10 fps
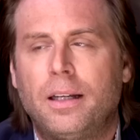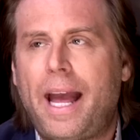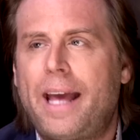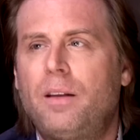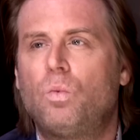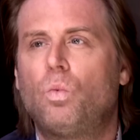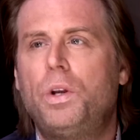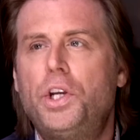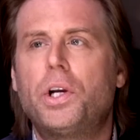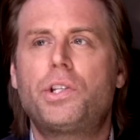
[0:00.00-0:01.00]
And
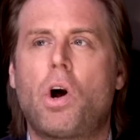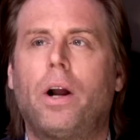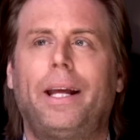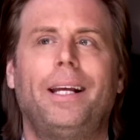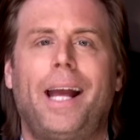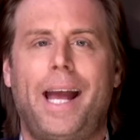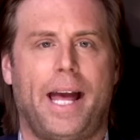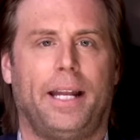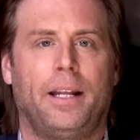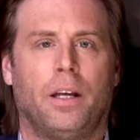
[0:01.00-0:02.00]
when you're a talking
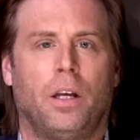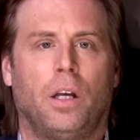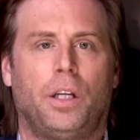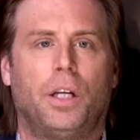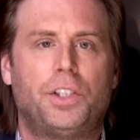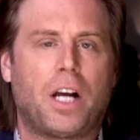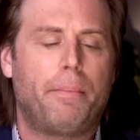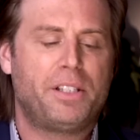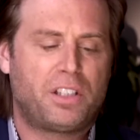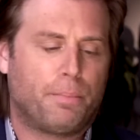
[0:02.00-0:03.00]
head, your
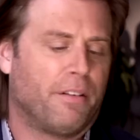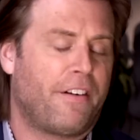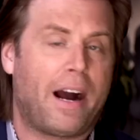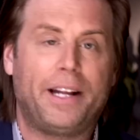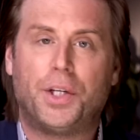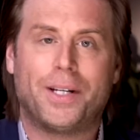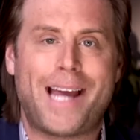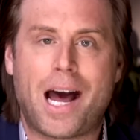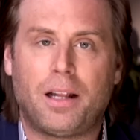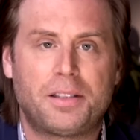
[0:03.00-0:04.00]
job is to provide your
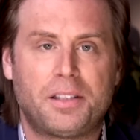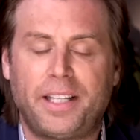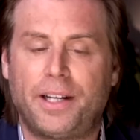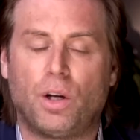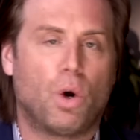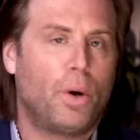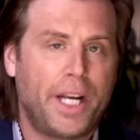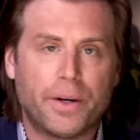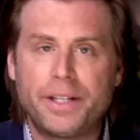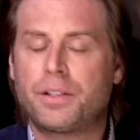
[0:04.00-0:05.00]
analysis in a
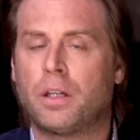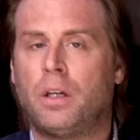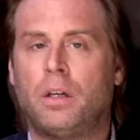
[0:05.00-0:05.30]
coherent,